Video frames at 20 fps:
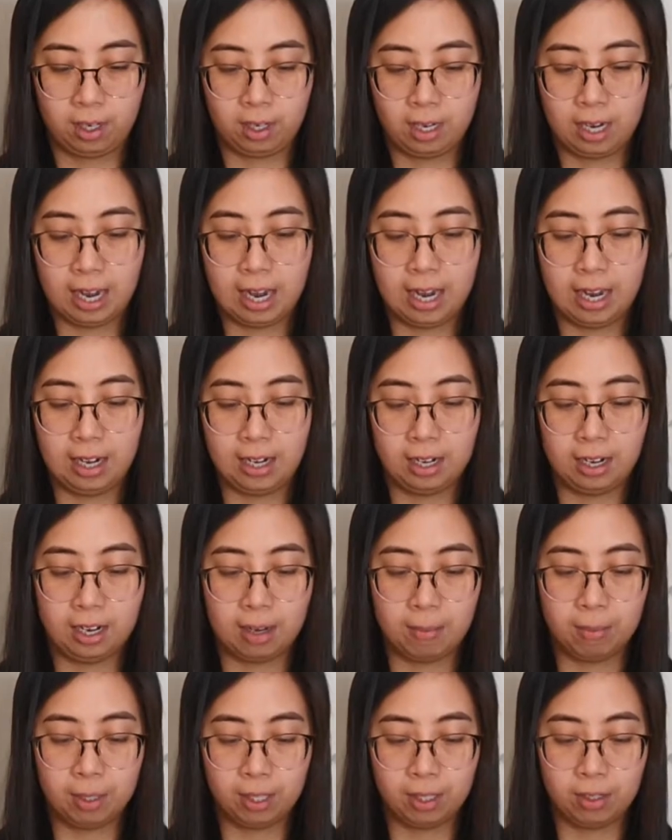And I'm
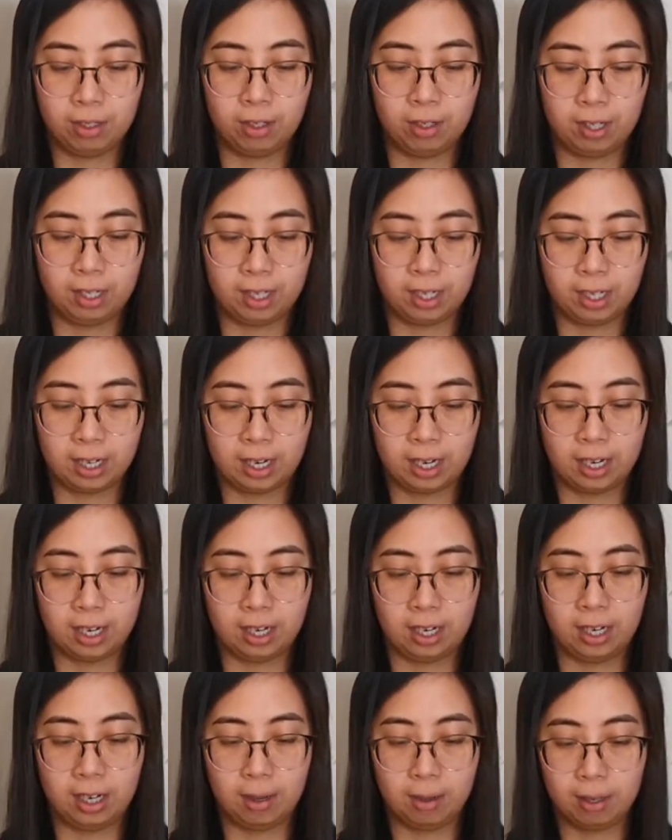just using
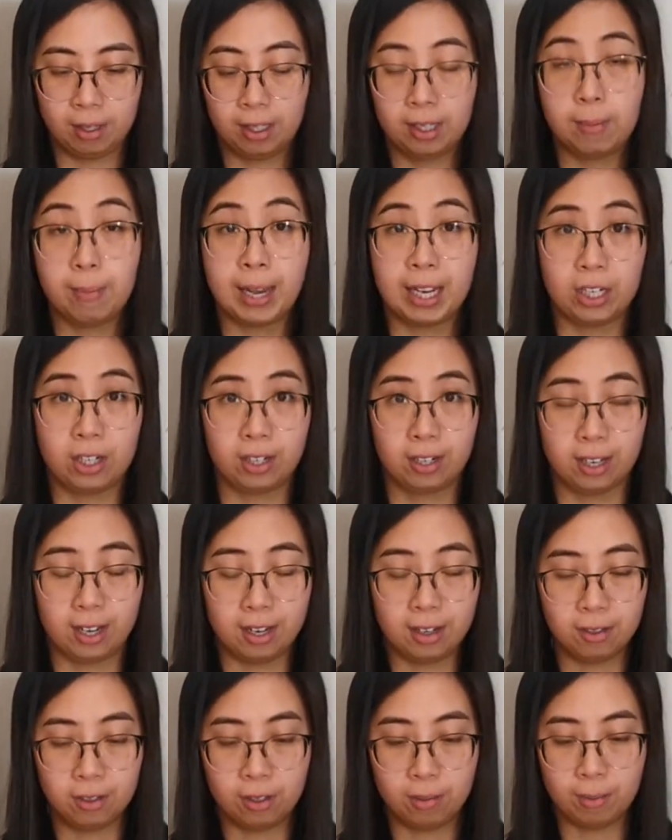a spatula
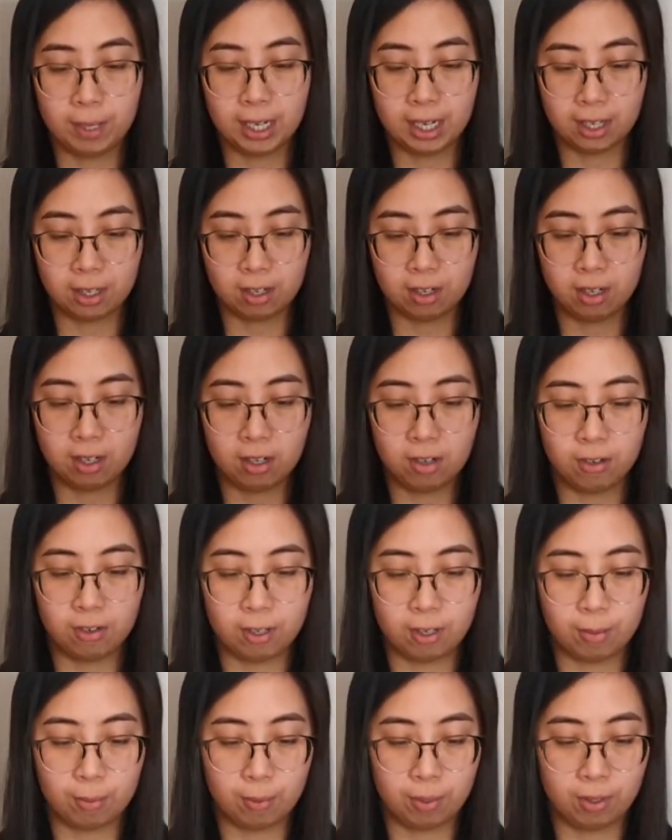to mix. You can use a
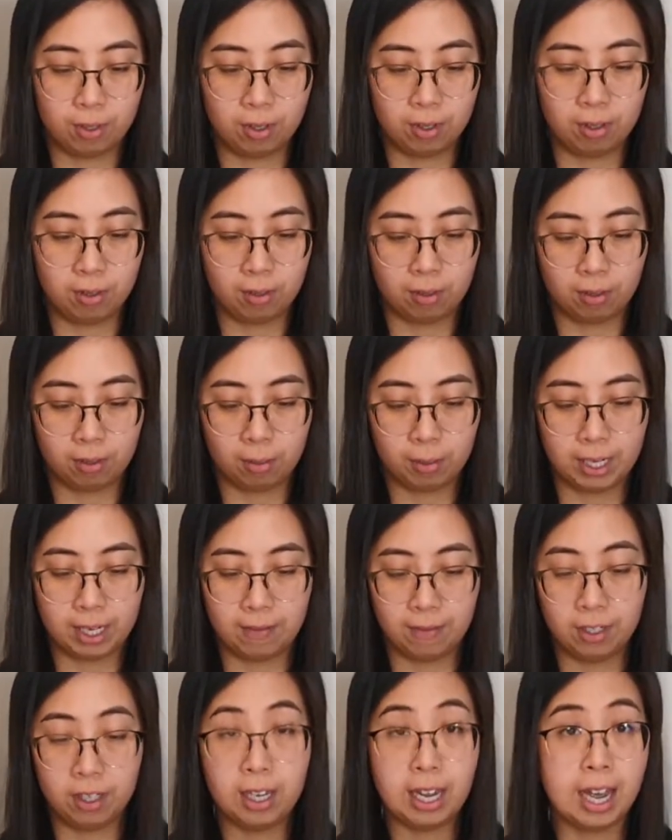spoon or whatever
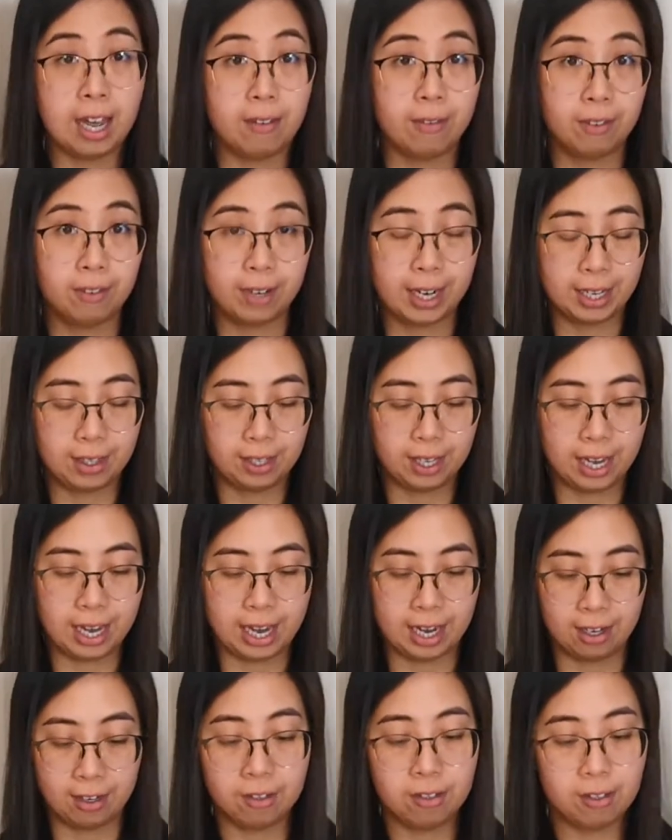you have around the
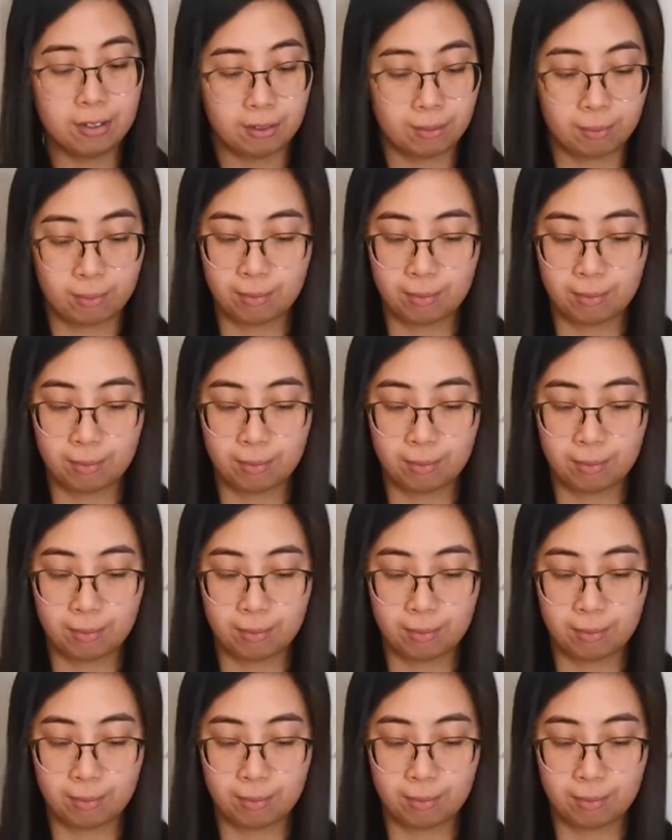house.